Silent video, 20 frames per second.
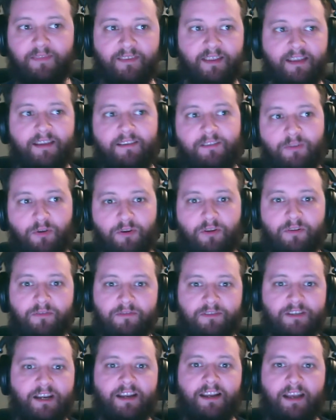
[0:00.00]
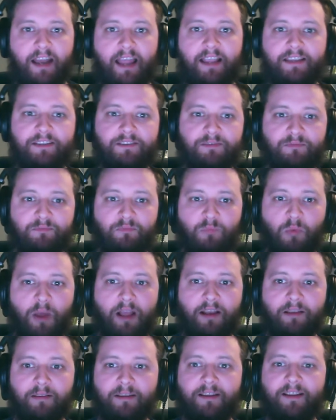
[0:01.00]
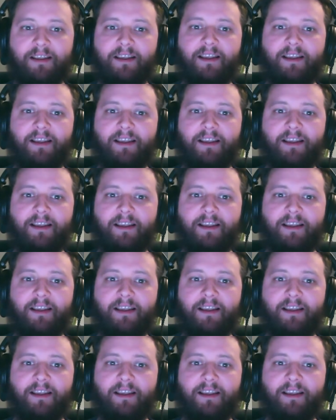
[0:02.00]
they got on slightly less well,